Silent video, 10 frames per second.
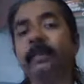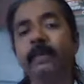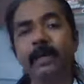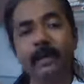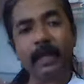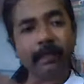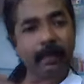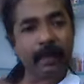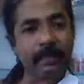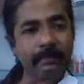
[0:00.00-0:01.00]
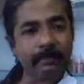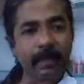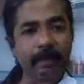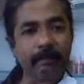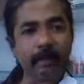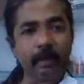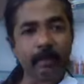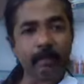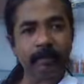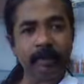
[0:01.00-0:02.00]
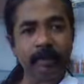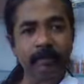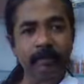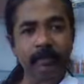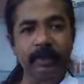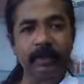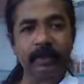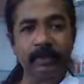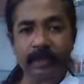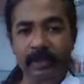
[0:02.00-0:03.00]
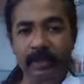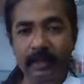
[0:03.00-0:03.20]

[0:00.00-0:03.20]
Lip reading: then that marriage may not be very worthy one.